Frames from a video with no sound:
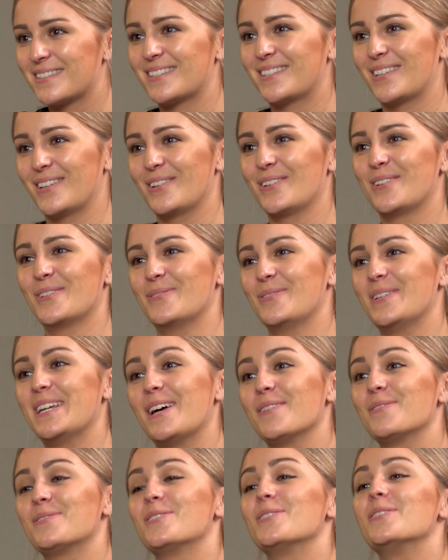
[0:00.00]
So we
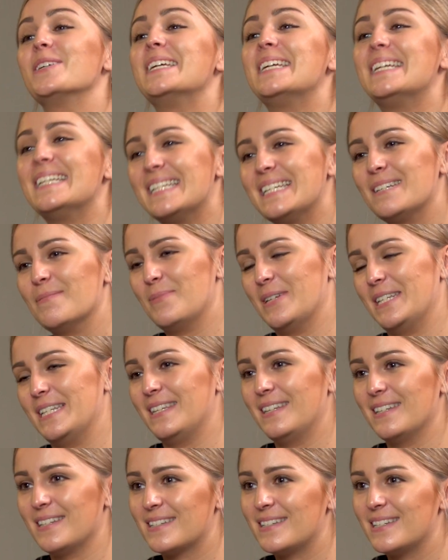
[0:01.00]
have to inhibit
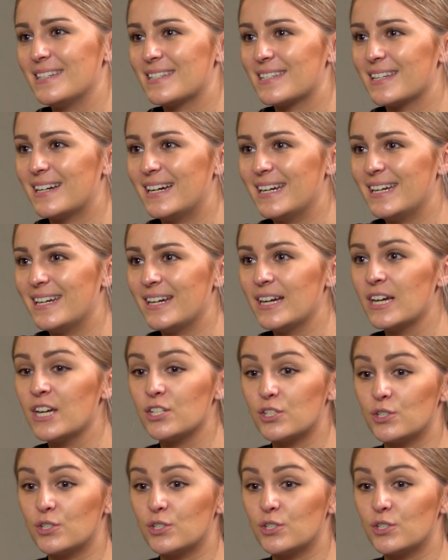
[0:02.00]
this desire